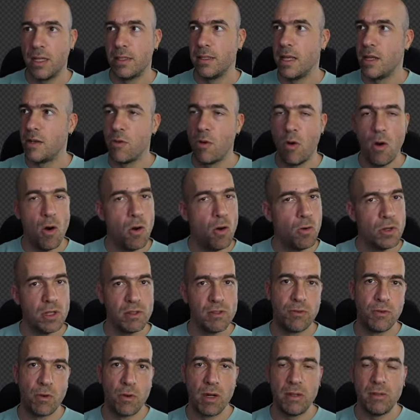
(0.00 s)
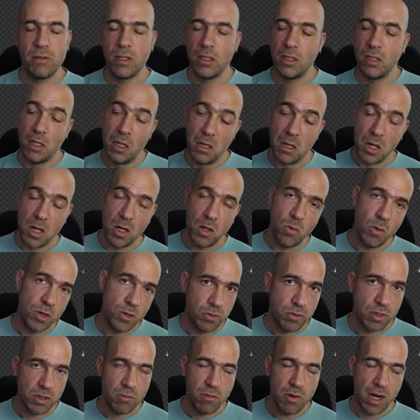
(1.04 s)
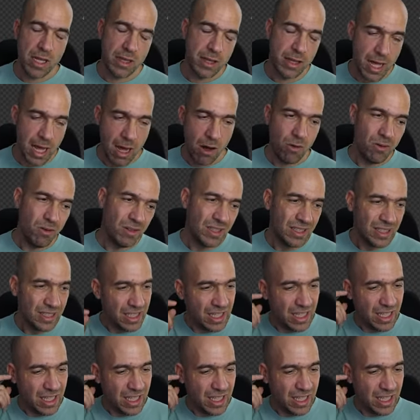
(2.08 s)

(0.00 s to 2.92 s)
and then you own it forever, which was great. Now,